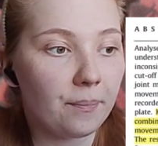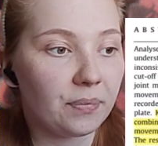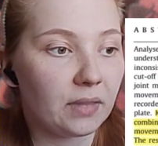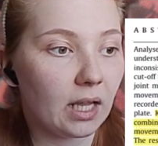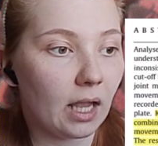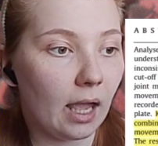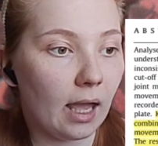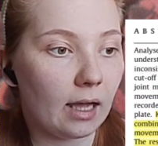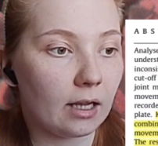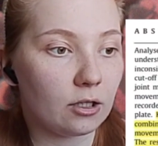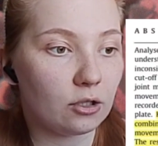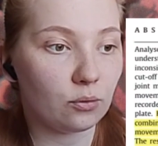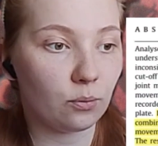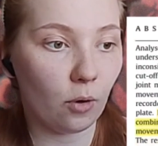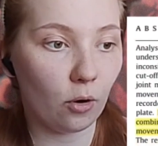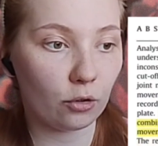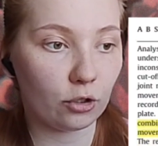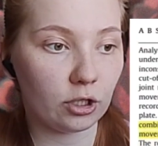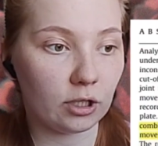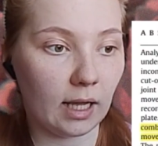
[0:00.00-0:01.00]
Movement
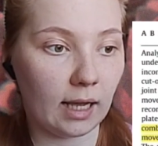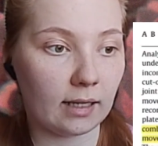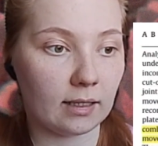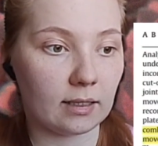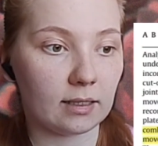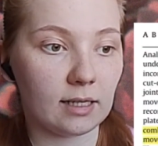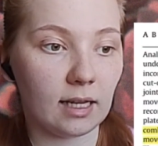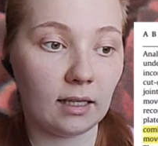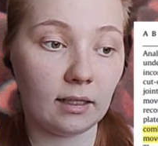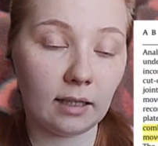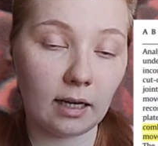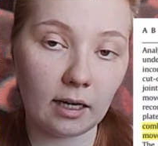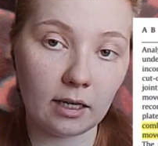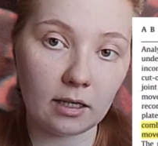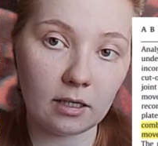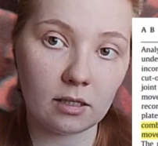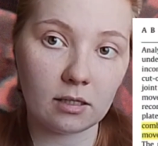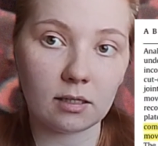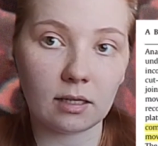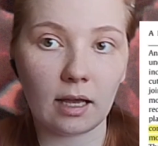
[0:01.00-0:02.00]
15 Hz,
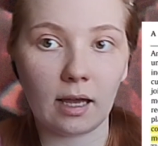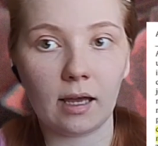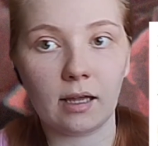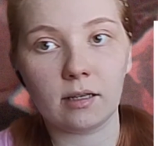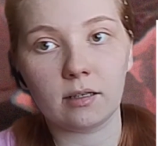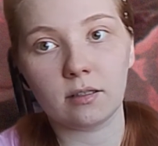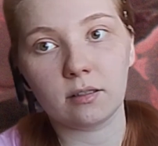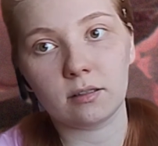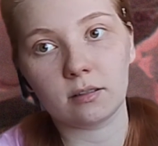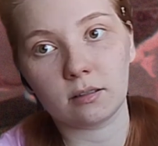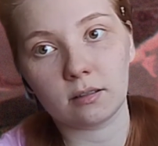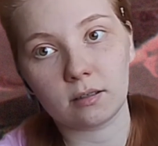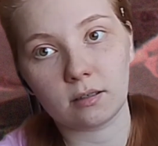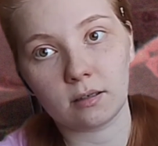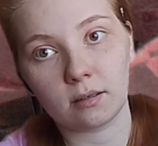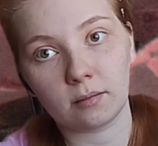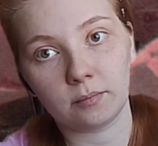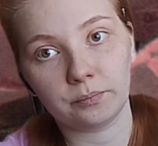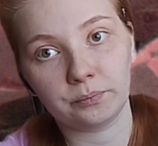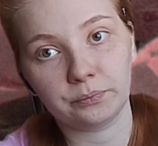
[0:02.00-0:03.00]
force
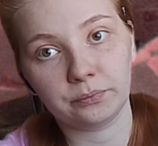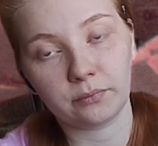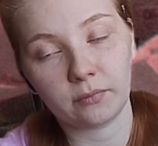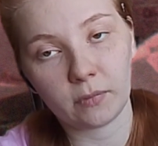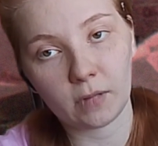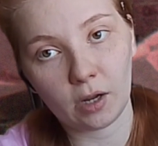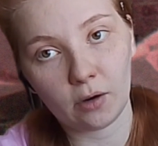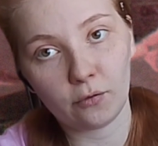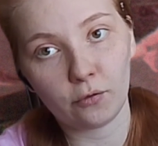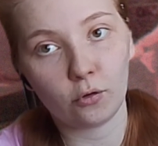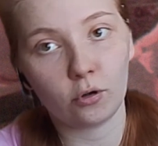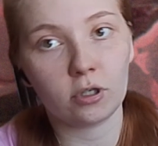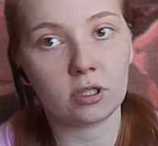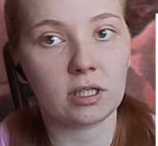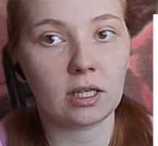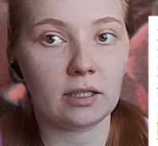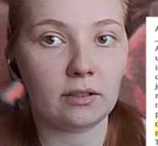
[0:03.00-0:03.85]
50 Hz.